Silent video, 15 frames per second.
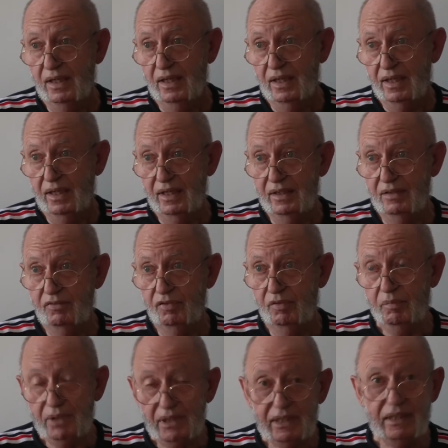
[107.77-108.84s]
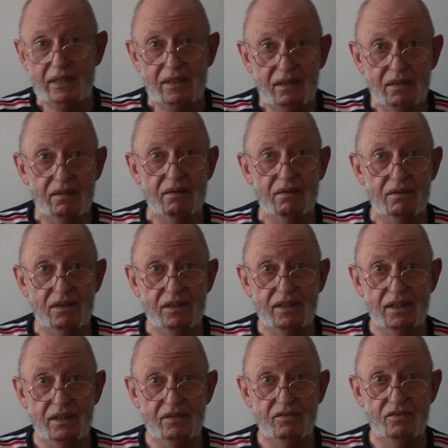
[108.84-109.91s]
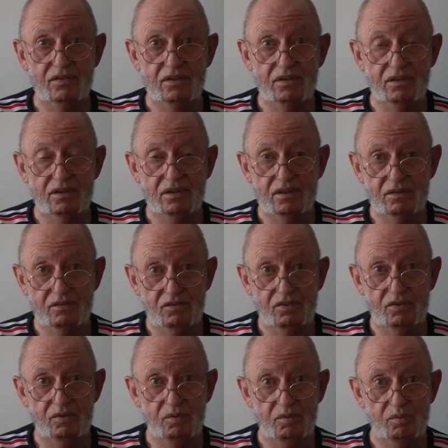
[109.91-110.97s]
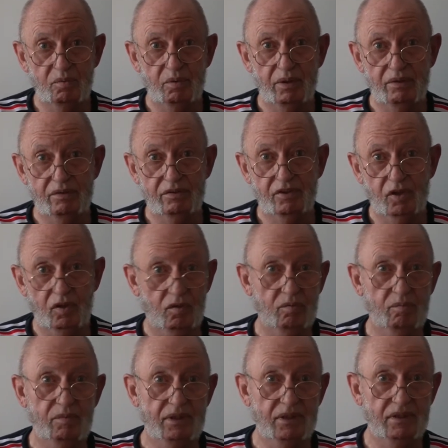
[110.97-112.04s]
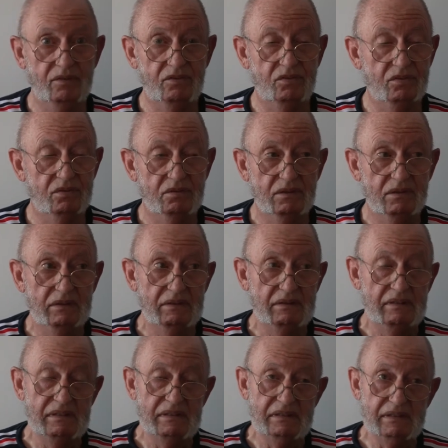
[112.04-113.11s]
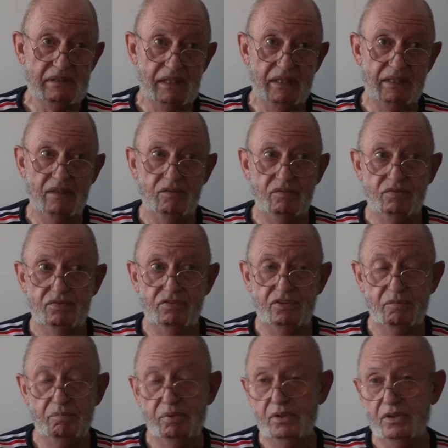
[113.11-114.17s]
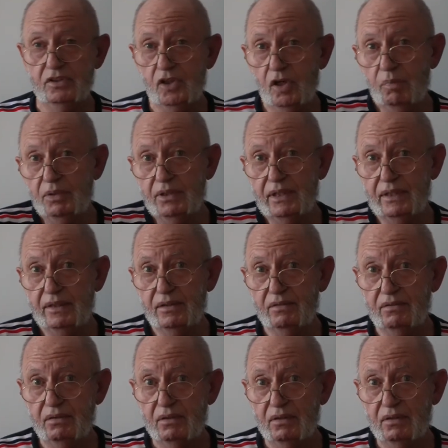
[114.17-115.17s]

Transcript: And for me, the answer to where is home is kind of simple and complicated.